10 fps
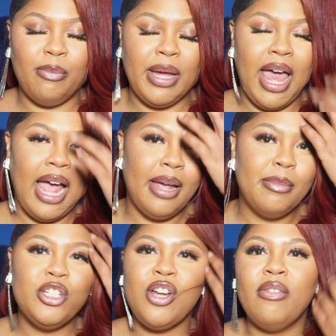But I am
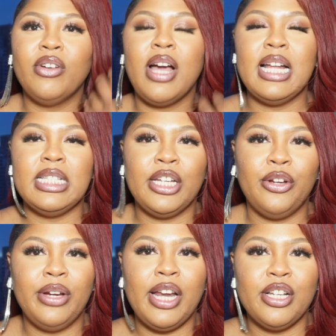a travel content
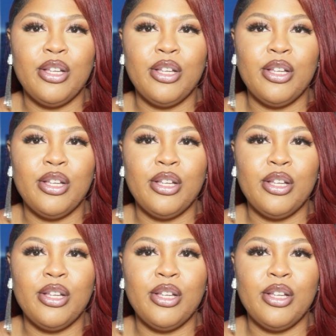creator,